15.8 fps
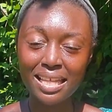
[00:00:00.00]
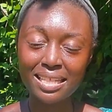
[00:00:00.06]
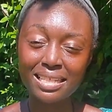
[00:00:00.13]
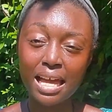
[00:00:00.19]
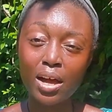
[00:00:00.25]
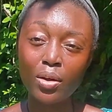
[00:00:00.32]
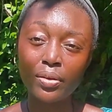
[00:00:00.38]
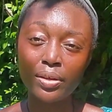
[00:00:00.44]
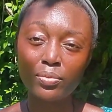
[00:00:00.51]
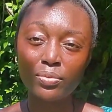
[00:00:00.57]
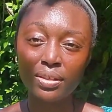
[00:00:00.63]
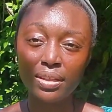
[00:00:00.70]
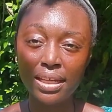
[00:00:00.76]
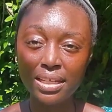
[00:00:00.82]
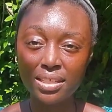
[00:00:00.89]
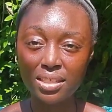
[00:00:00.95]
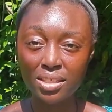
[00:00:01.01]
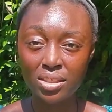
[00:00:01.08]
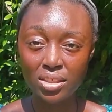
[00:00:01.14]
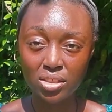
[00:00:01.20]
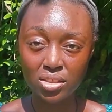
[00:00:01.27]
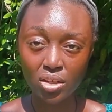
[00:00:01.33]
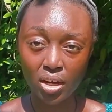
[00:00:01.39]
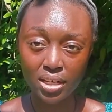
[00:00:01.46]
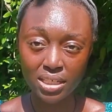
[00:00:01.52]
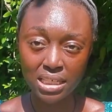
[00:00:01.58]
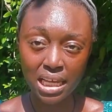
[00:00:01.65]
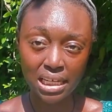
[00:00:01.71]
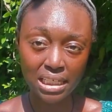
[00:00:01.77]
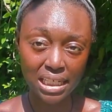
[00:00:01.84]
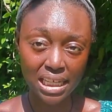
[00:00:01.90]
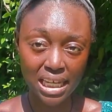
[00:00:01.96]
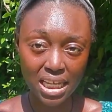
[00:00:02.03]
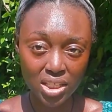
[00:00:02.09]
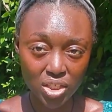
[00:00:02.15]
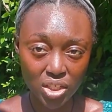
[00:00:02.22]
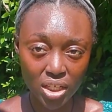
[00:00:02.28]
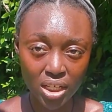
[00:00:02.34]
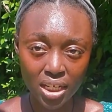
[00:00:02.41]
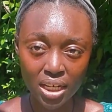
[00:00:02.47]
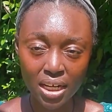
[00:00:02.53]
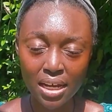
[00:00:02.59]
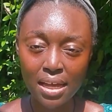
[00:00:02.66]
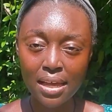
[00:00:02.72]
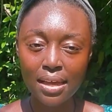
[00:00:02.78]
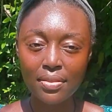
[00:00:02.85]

That's how it relates to the star sign Cancer.